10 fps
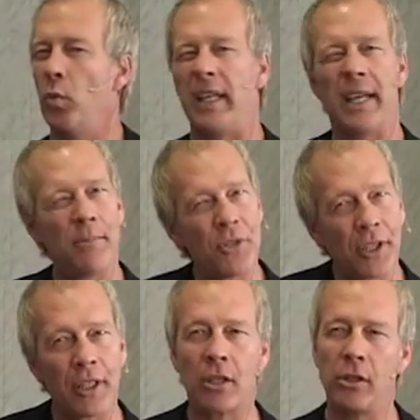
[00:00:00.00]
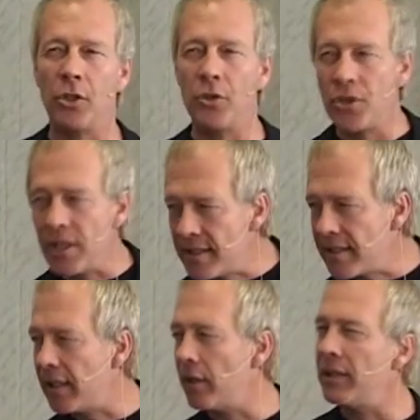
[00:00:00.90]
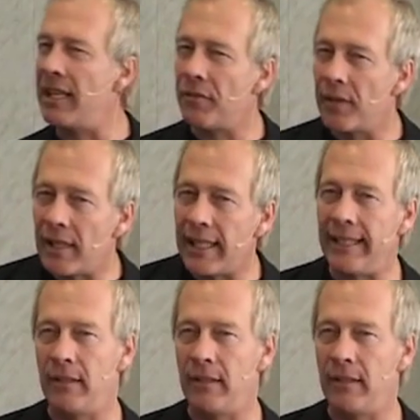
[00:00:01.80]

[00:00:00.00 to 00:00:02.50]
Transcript: We come to conclusions a little differently.